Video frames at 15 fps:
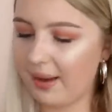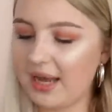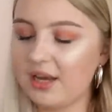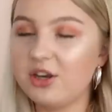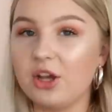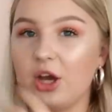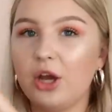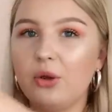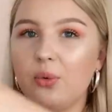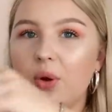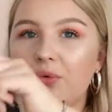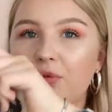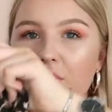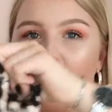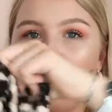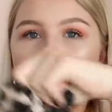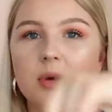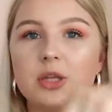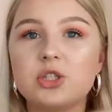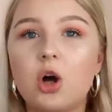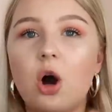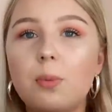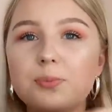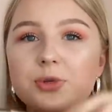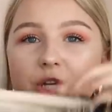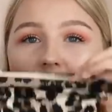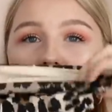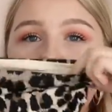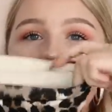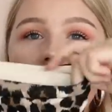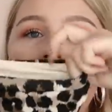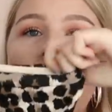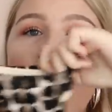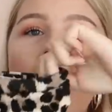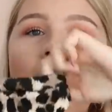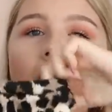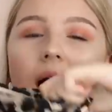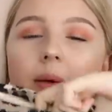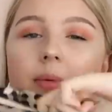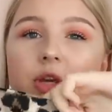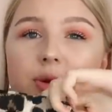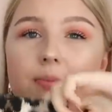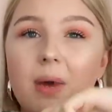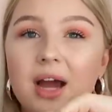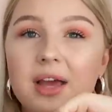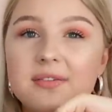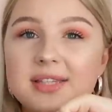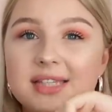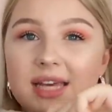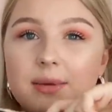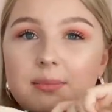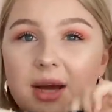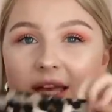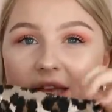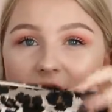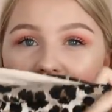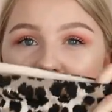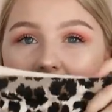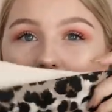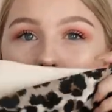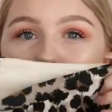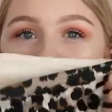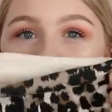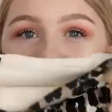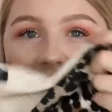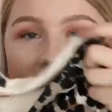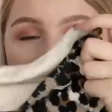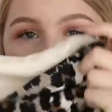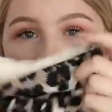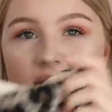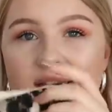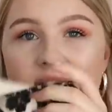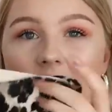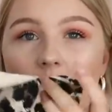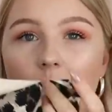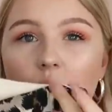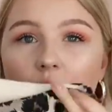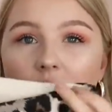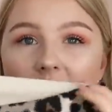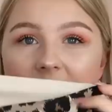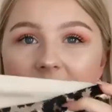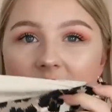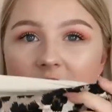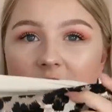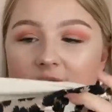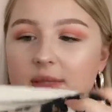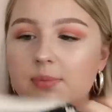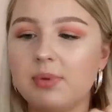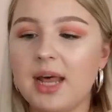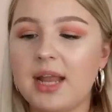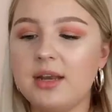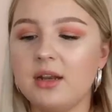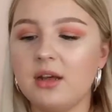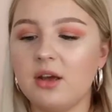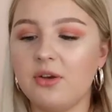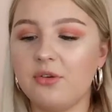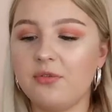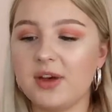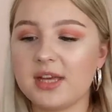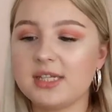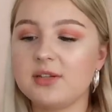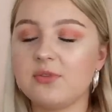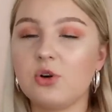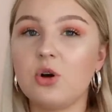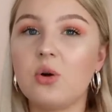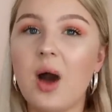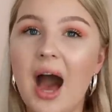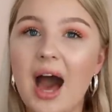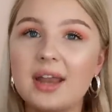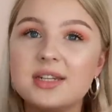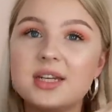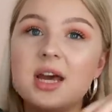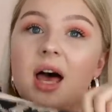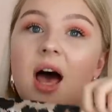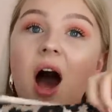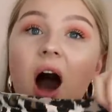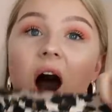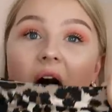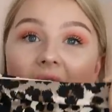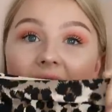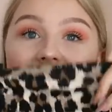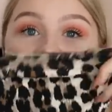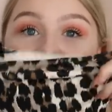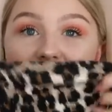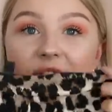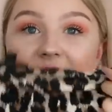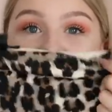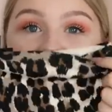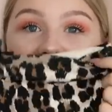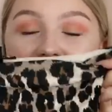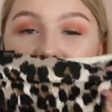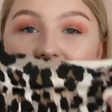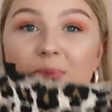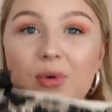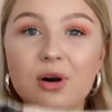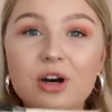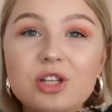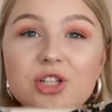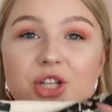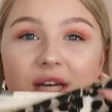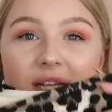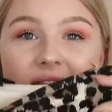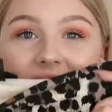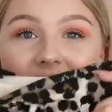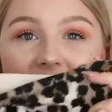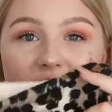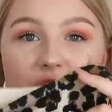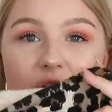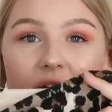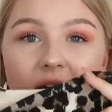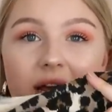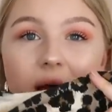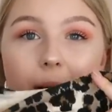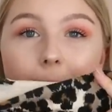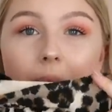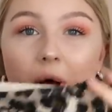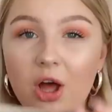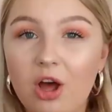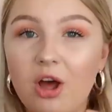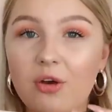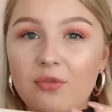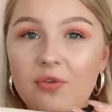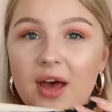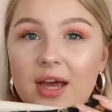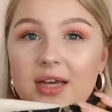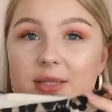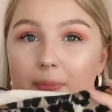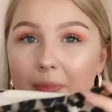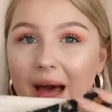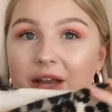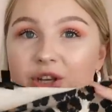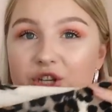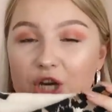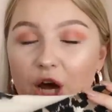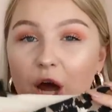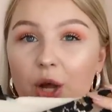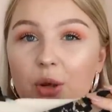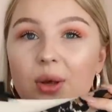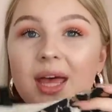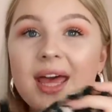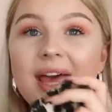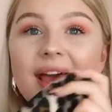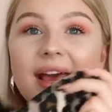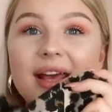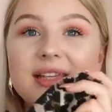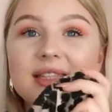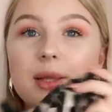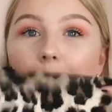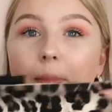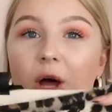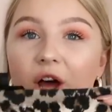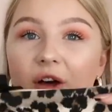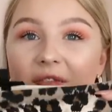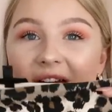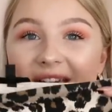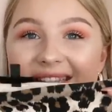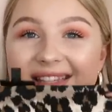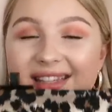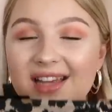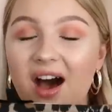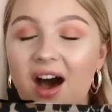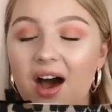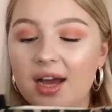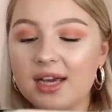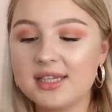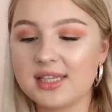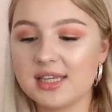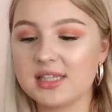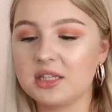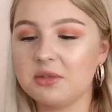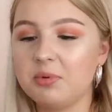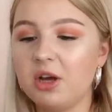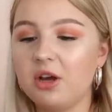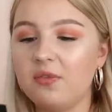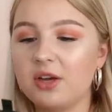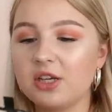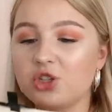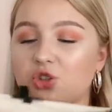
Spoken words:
bandeau from Topshop. You might have seen my Instagram post in this. I wore this to Splendor Festival, and I love this so much. It's literally a perfect bandeau. It's the perfect size, it's the perfect